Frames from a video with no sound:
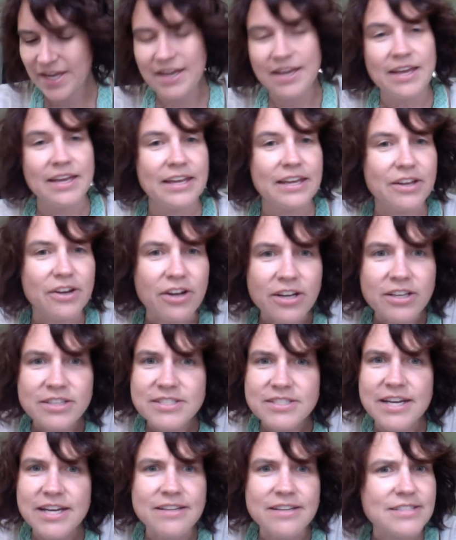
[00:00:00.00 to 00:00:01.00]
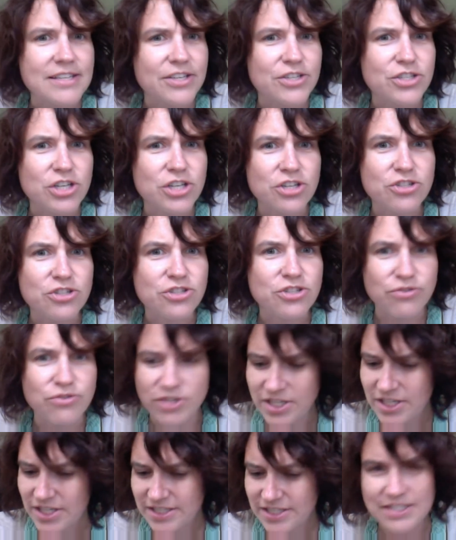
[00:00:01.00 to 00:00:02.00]
It all sounds like Judge
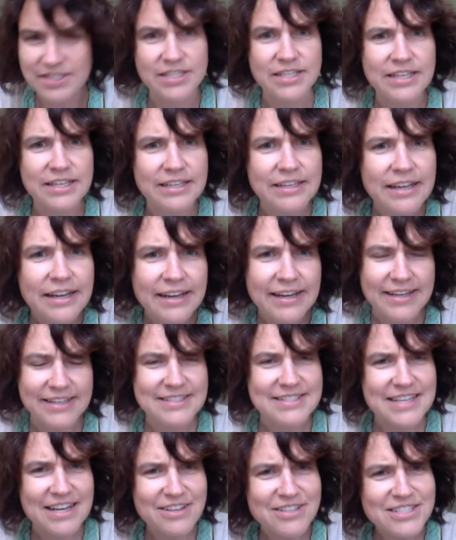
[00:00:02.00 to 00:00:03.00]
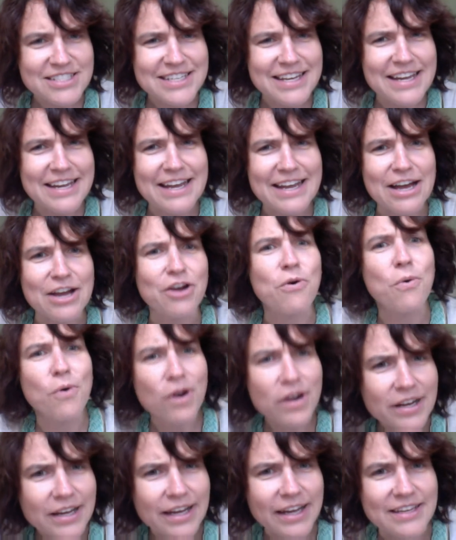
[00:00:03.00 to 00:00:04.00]
Judy, doesn't it? It sounds like a
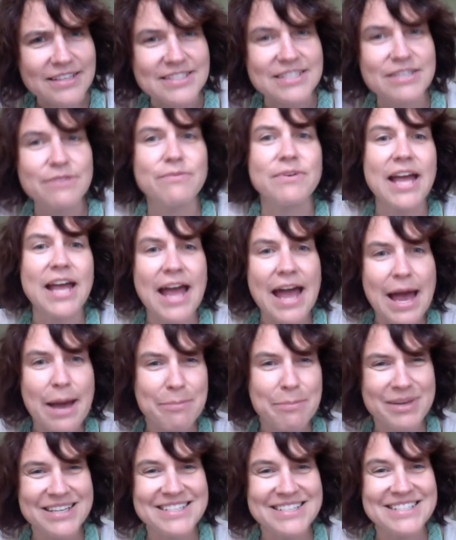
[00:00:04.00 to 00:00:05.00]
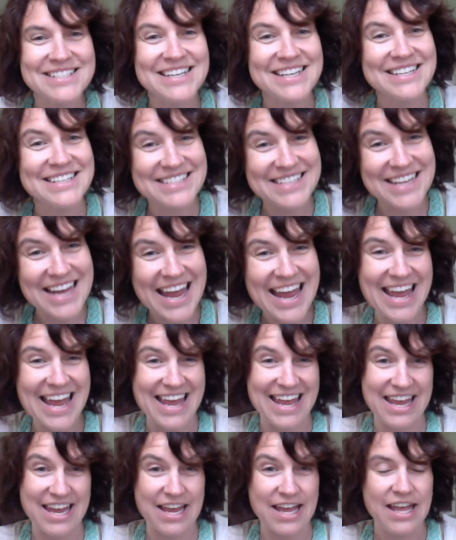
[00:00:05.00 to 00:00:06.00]
court case that would happen
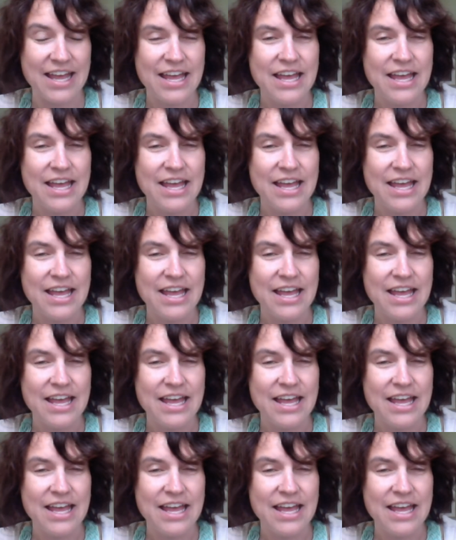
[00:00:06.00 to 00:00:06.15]
today.